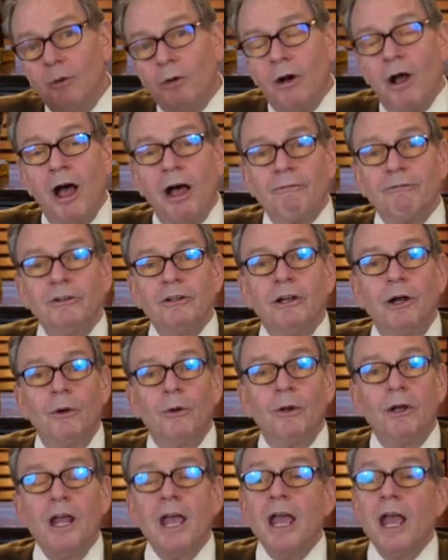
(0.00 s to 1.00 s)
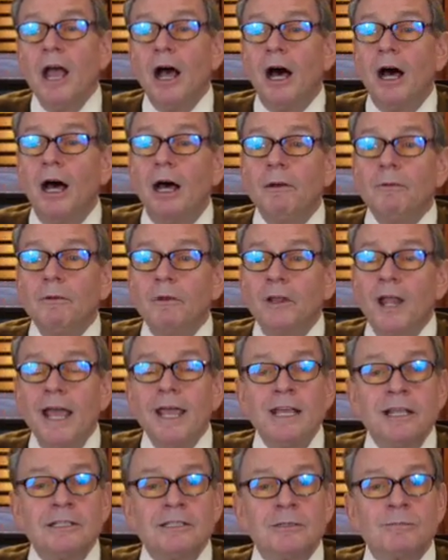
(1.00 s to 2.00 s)
We're off and going.
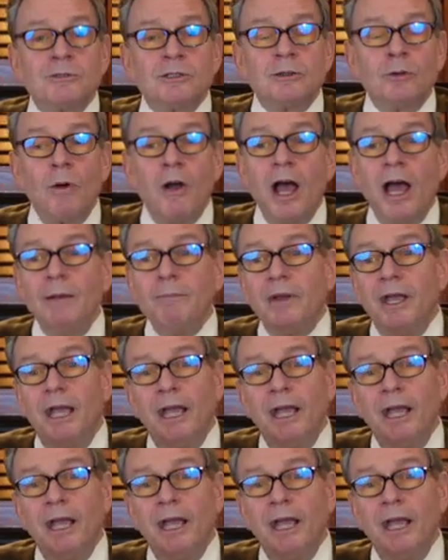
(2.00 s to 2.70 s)
Like and subscribe,